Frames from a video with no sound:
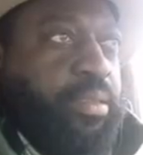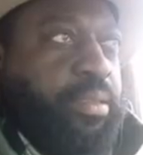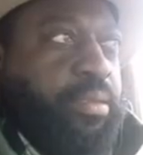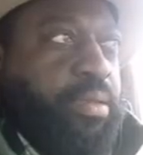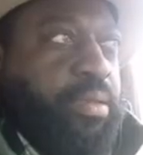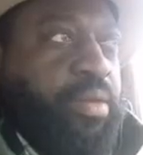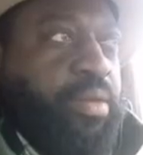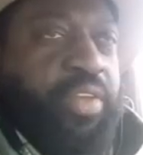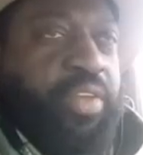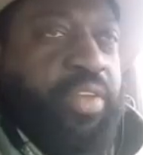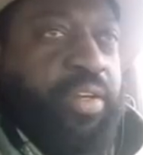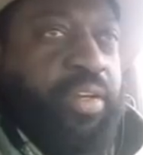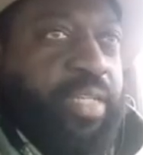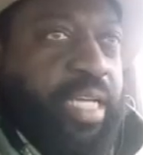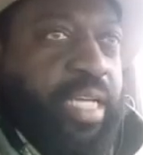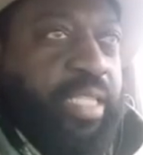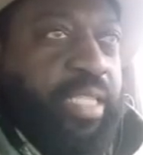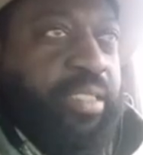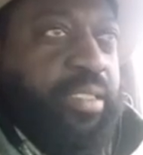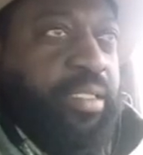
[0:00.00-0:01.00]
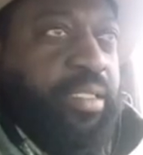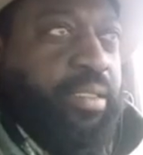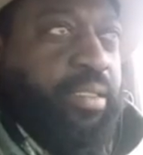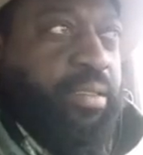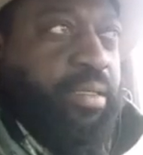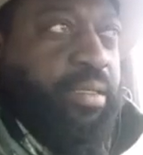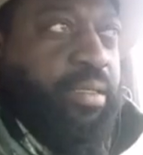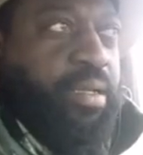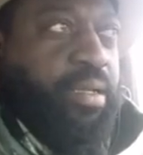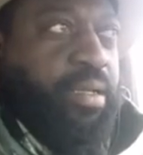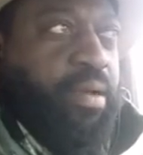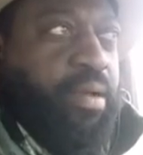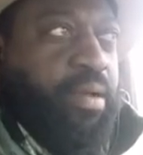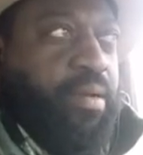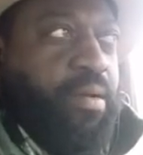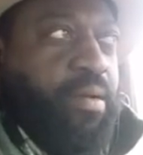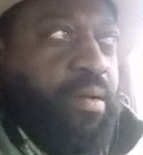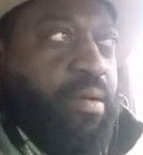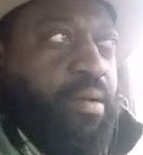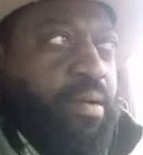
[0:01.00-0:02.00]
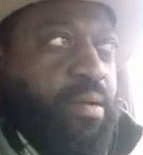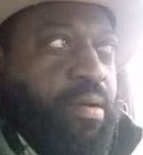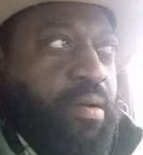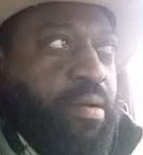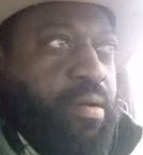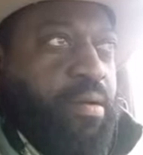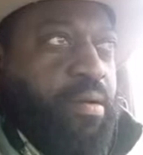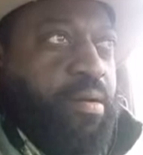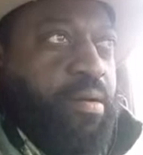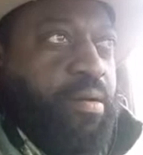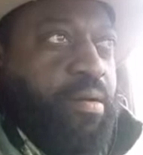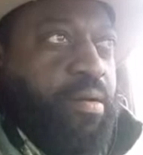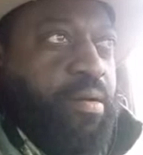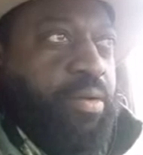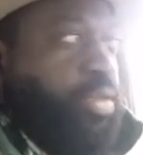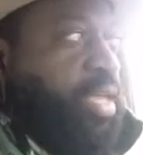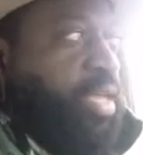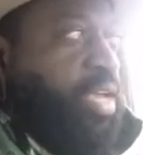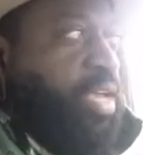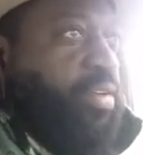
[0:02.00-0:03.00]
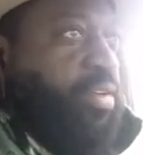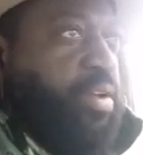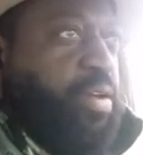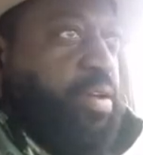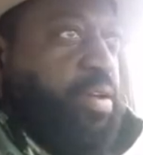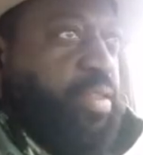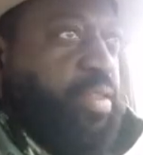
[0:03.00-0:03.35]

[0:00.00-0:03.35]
of their destiny? Or do they even know they